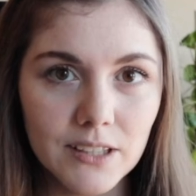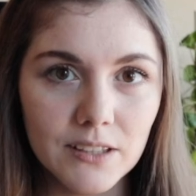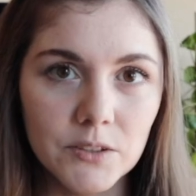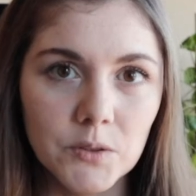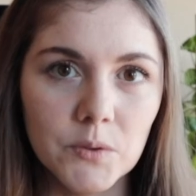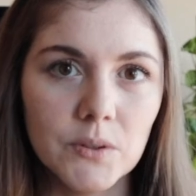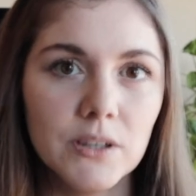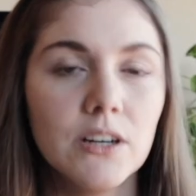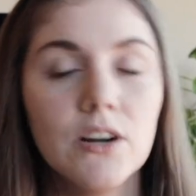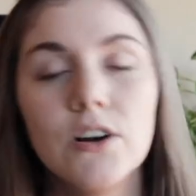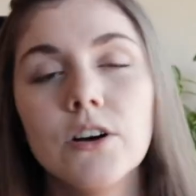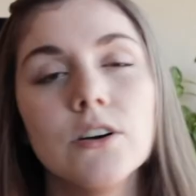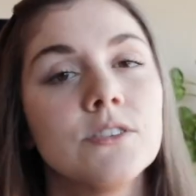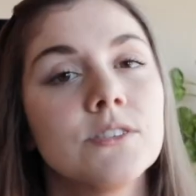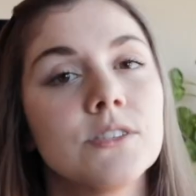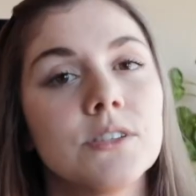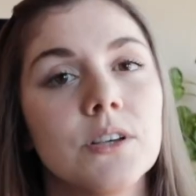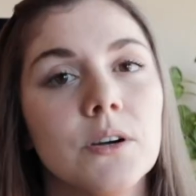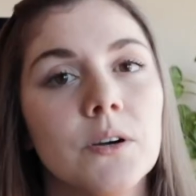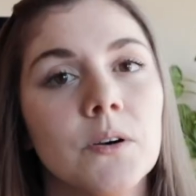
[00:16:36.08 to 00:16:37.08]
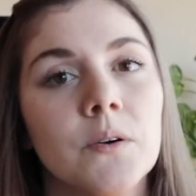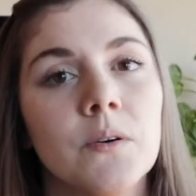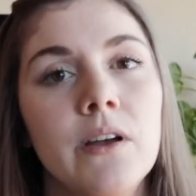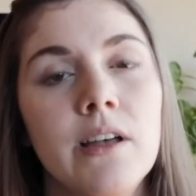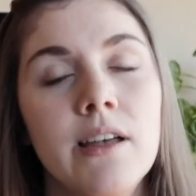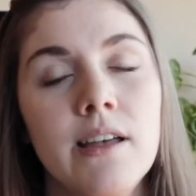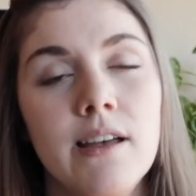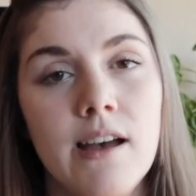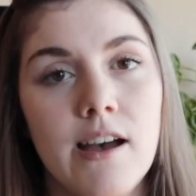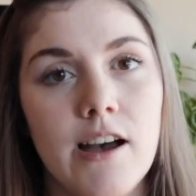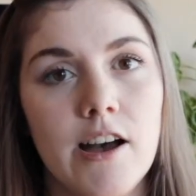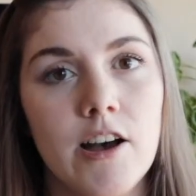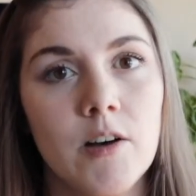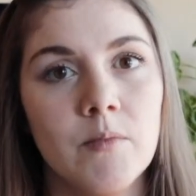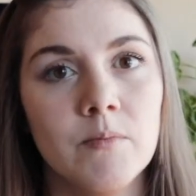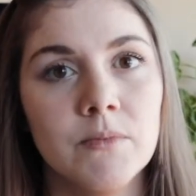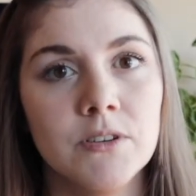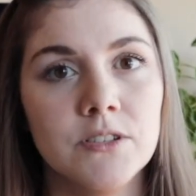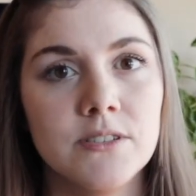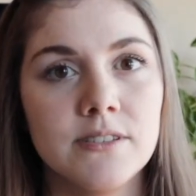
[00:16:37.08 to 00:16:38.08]
You can also
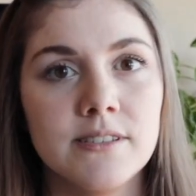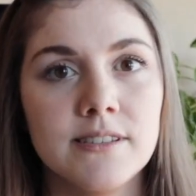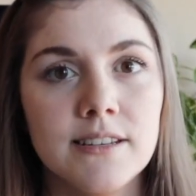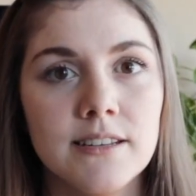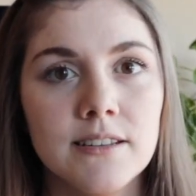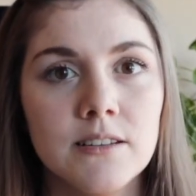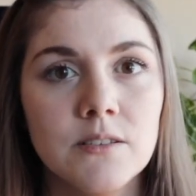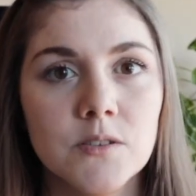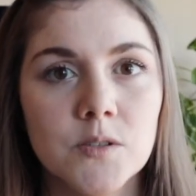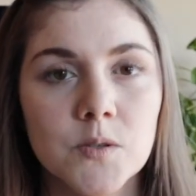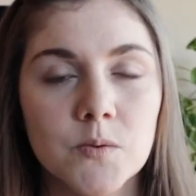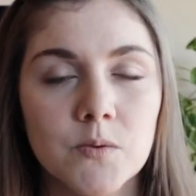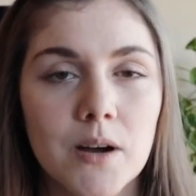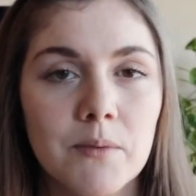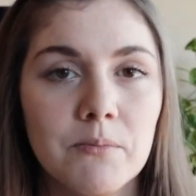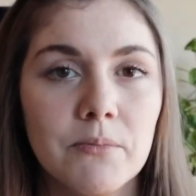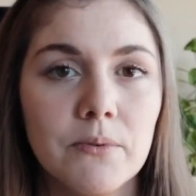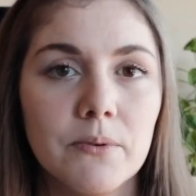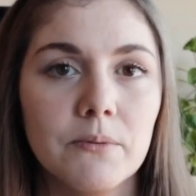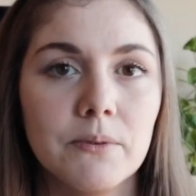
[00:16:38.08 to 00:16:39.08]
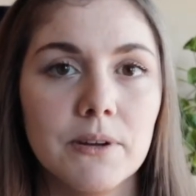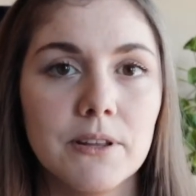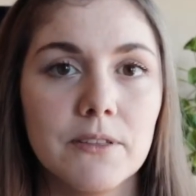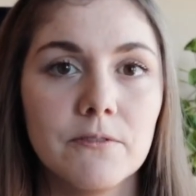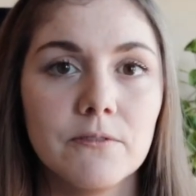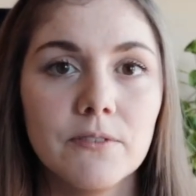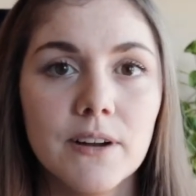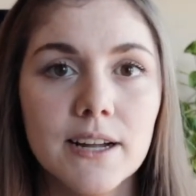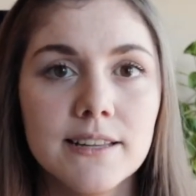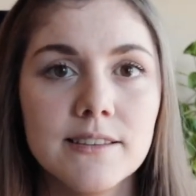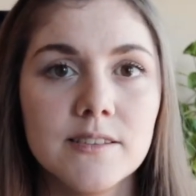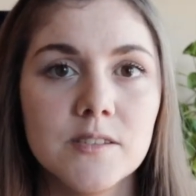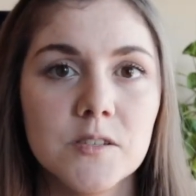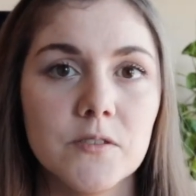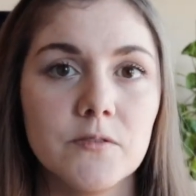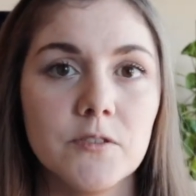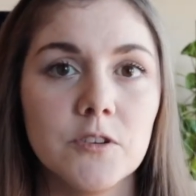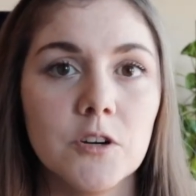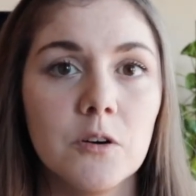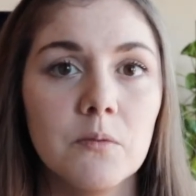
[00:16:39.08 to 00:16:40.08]
seed swap with friends, so
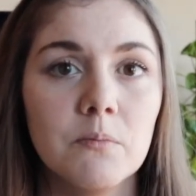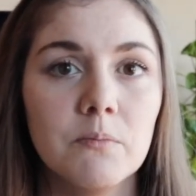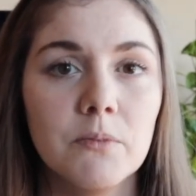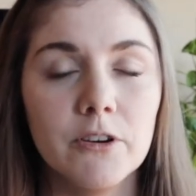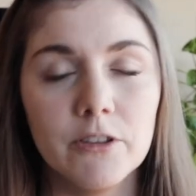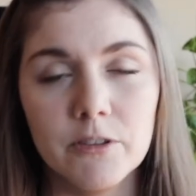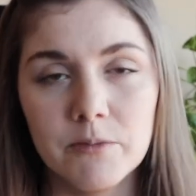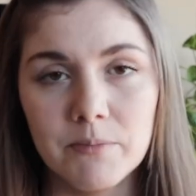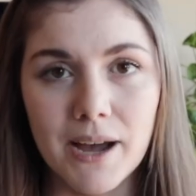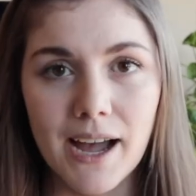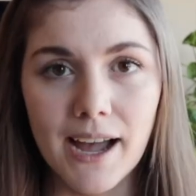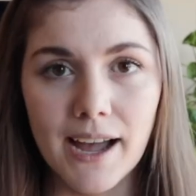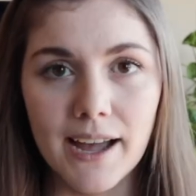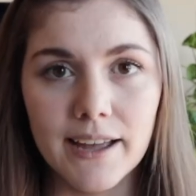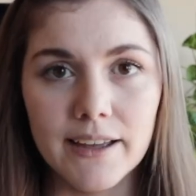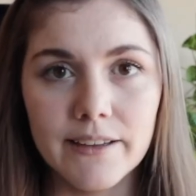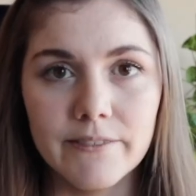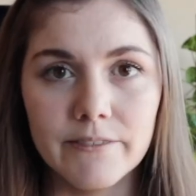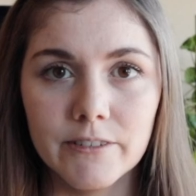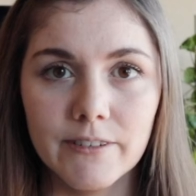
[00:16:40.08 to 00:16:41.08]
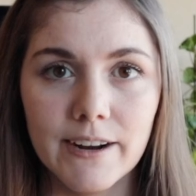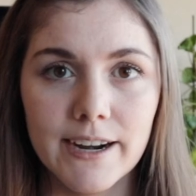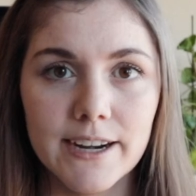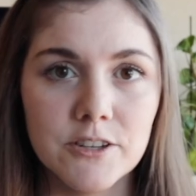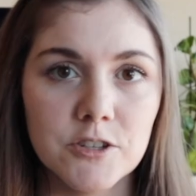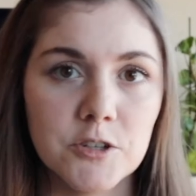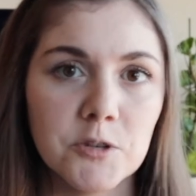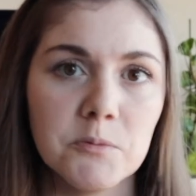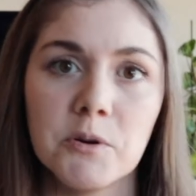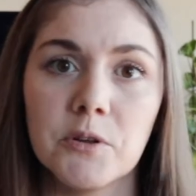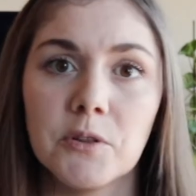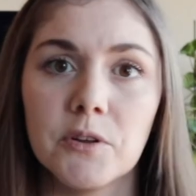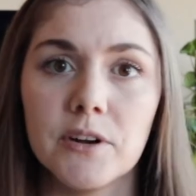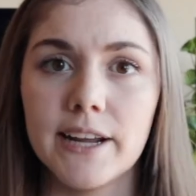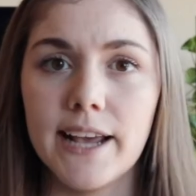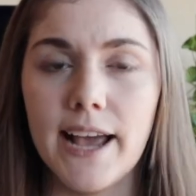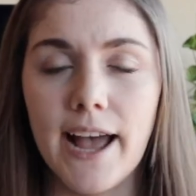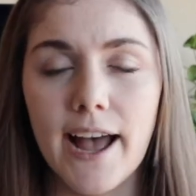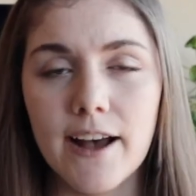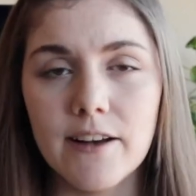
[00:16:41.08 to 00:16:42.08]
if y'all both buy varieties or you both already
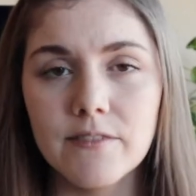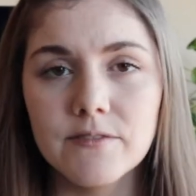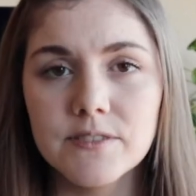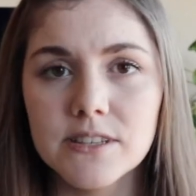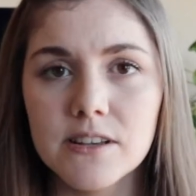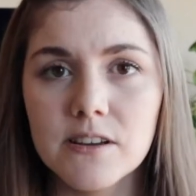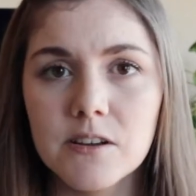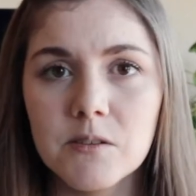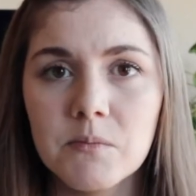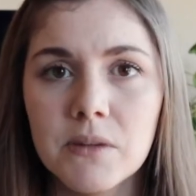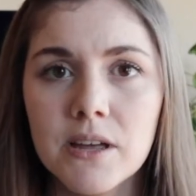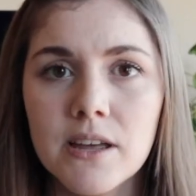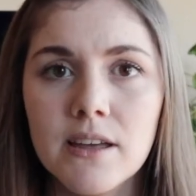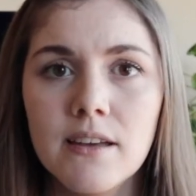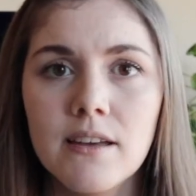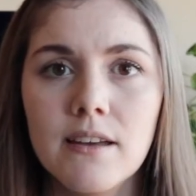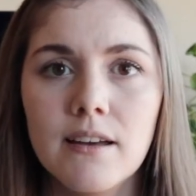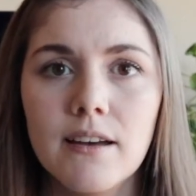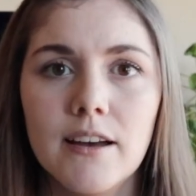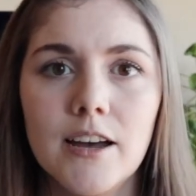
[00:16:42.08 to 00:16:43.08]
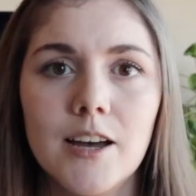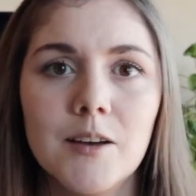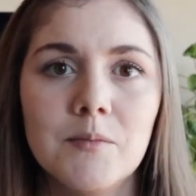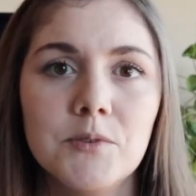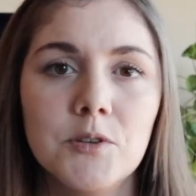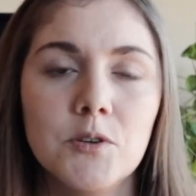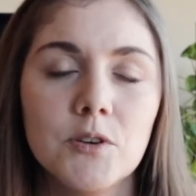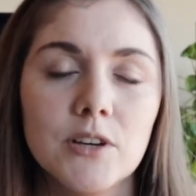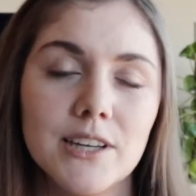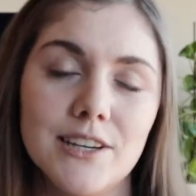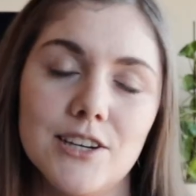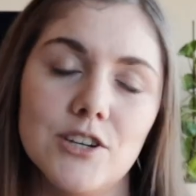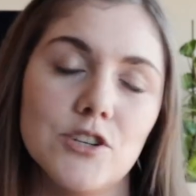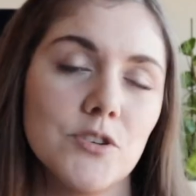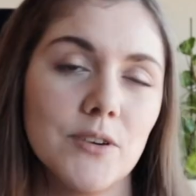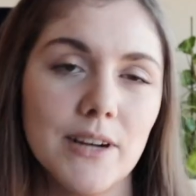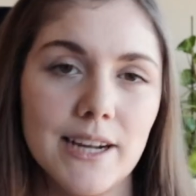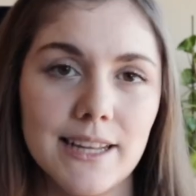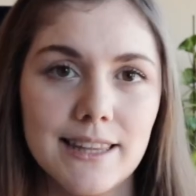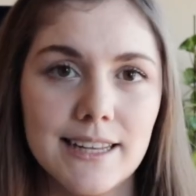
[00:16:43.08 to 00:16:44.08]
have some, you can
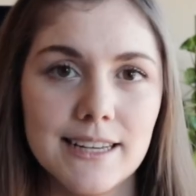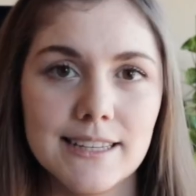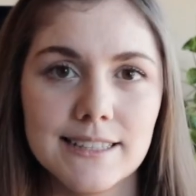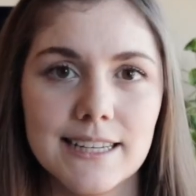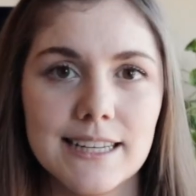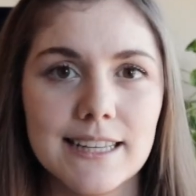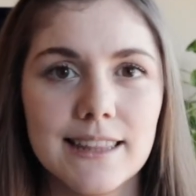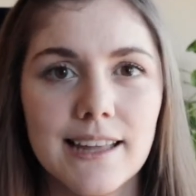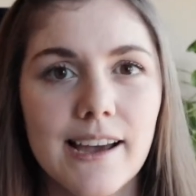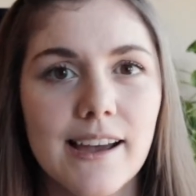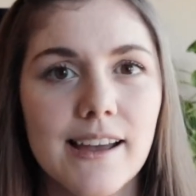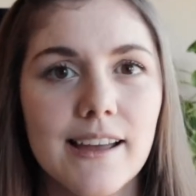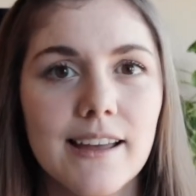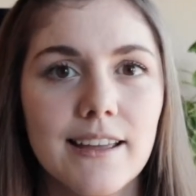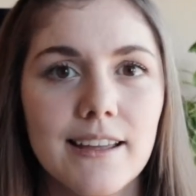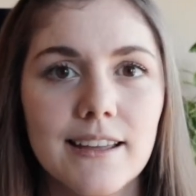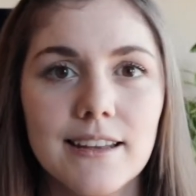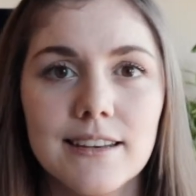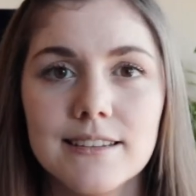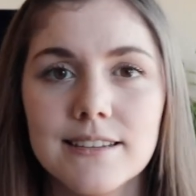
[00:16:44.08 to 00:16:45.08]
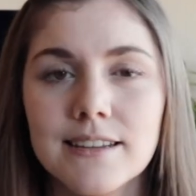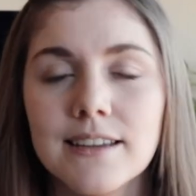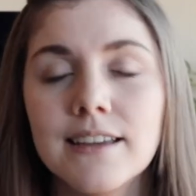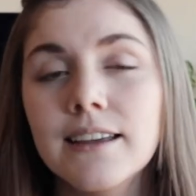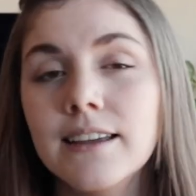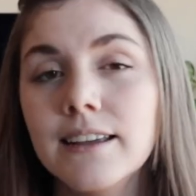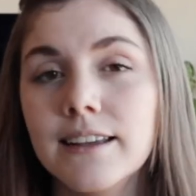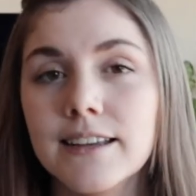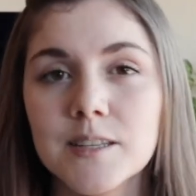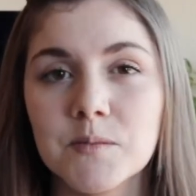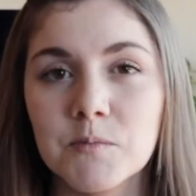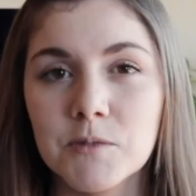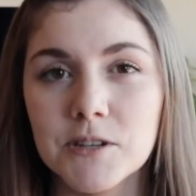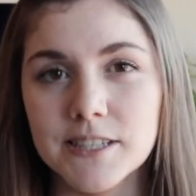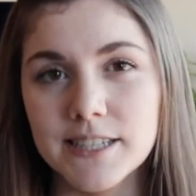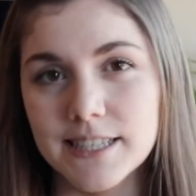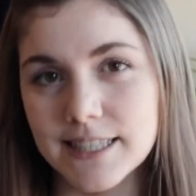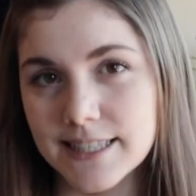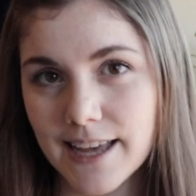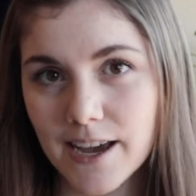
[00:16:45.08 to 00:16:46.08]
trade things like that and get some more
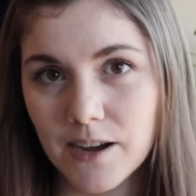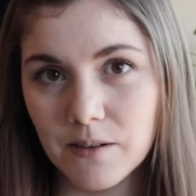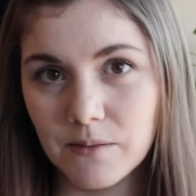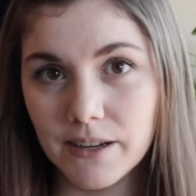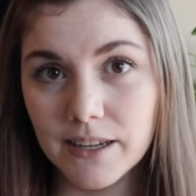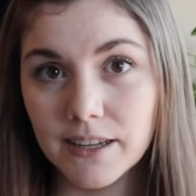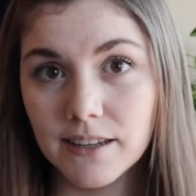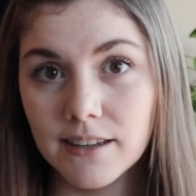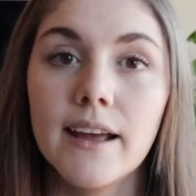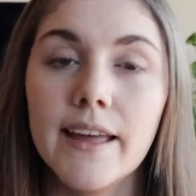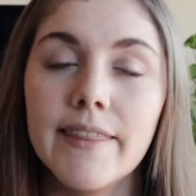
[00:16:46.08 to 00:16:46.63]
seeds that way.